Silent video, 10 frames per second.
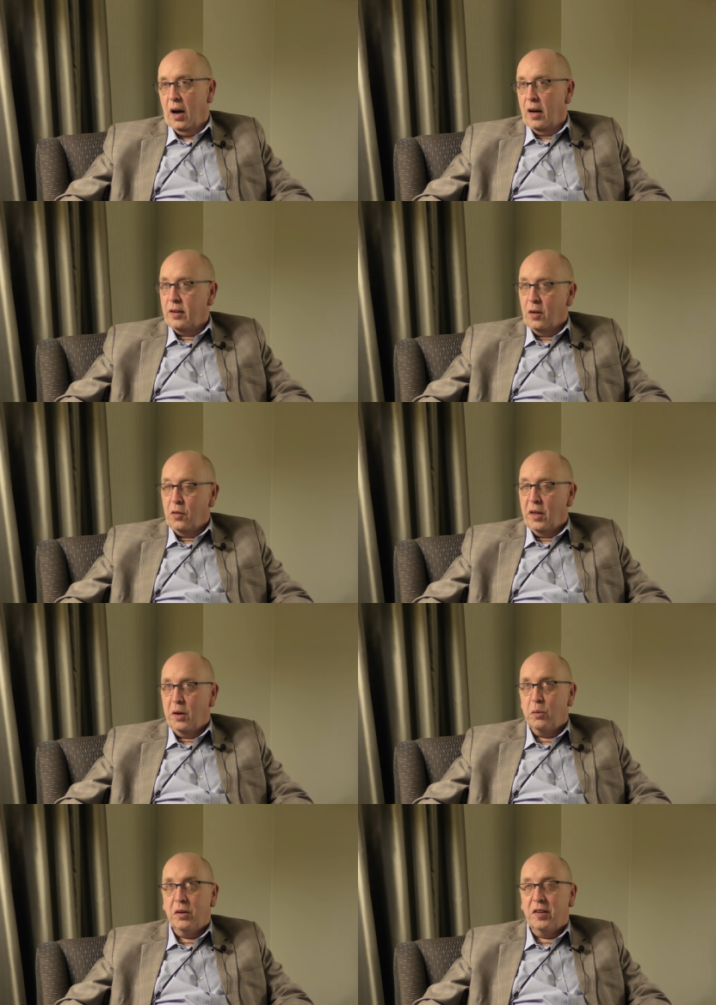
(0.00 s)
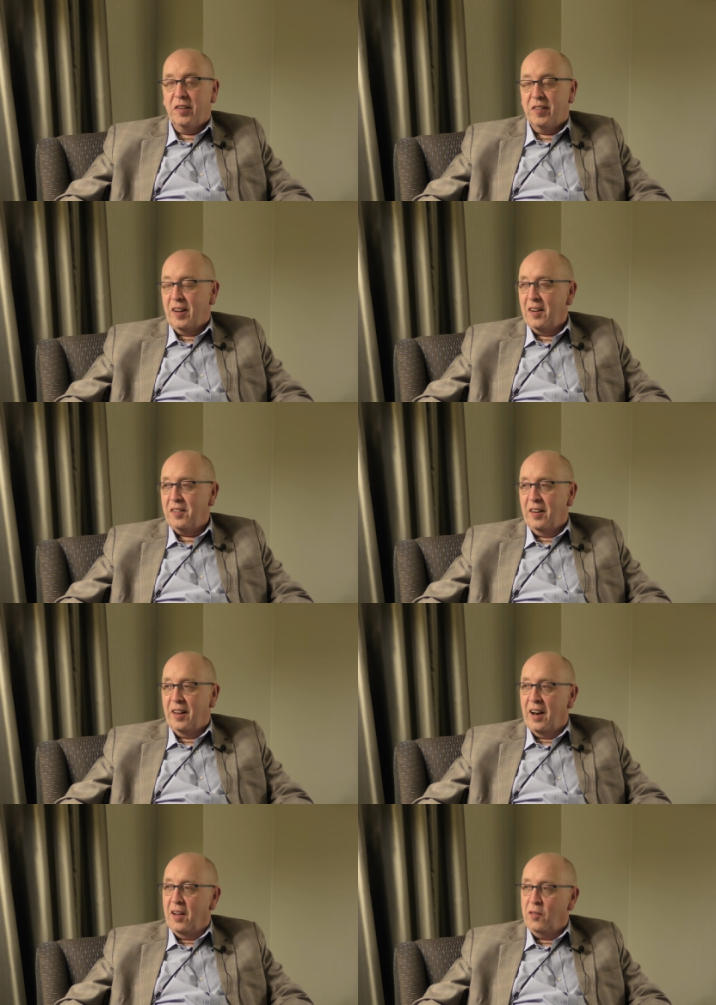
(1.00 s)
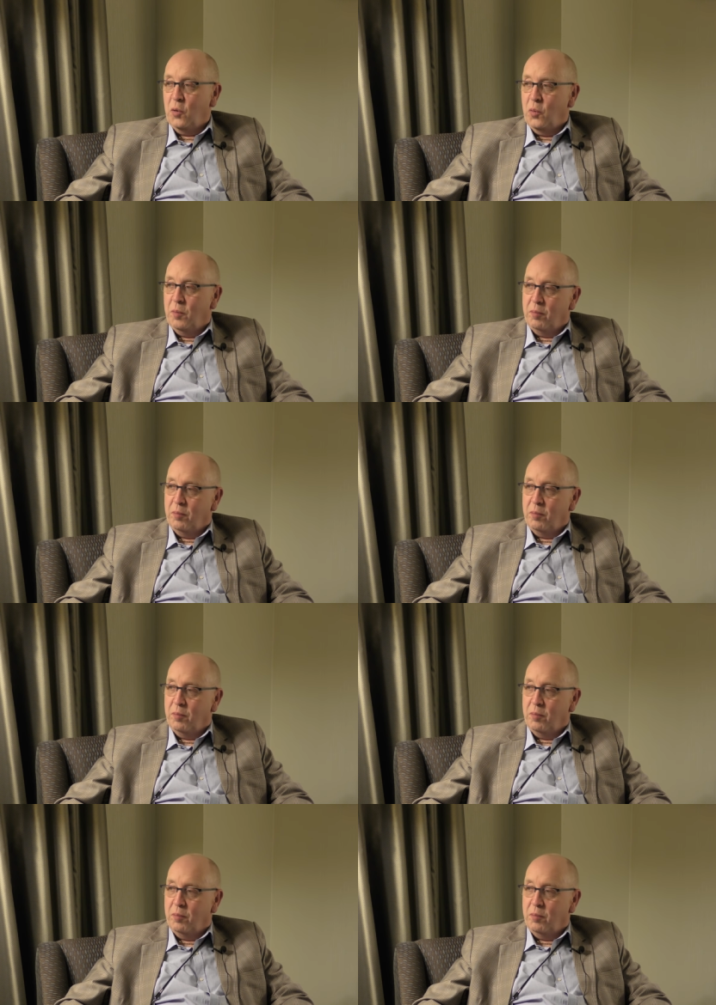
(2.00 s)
I don't think it was discussed at that level.